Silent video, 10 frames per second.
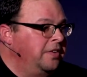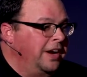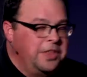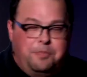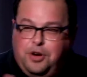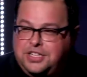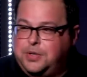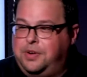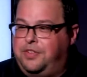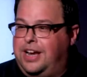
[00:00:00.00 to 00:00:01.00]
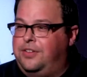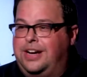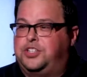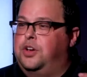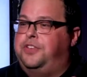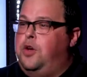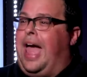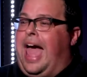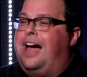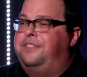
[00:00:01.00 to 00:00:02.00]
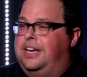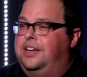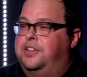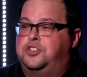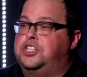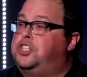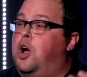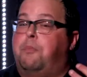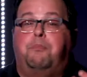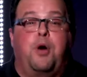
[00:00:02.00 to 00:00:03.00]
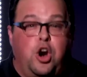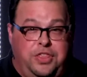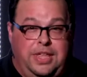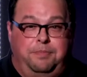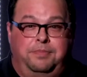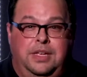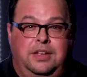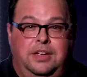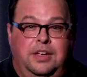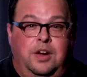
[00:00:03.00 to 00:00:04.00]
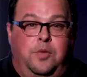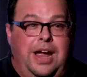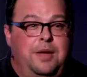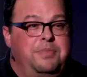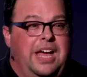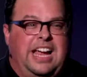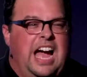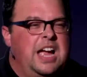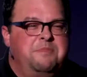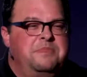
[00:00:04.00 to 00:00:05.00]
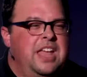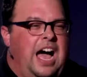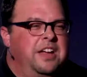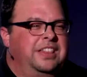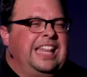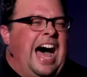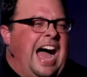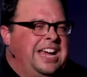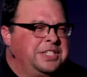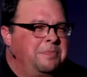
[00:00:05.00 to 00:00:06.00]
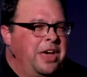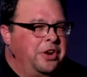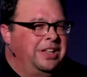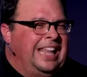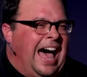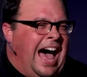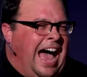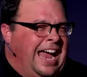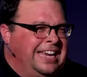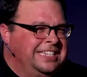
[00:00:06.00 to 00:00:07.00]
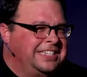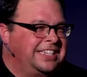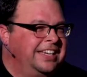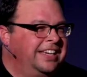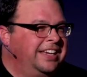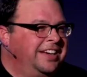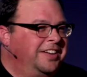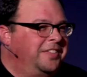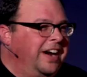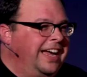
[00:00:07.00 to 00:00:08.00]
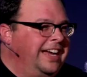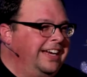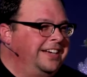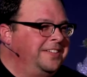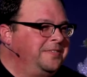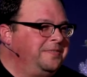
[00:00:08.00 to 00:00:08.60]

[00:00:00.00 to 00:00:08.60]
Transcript: Right, the books that we've read, right? So if you have any of those, just go burn them, right? And be like, I'm not, lies, mother, lies, right?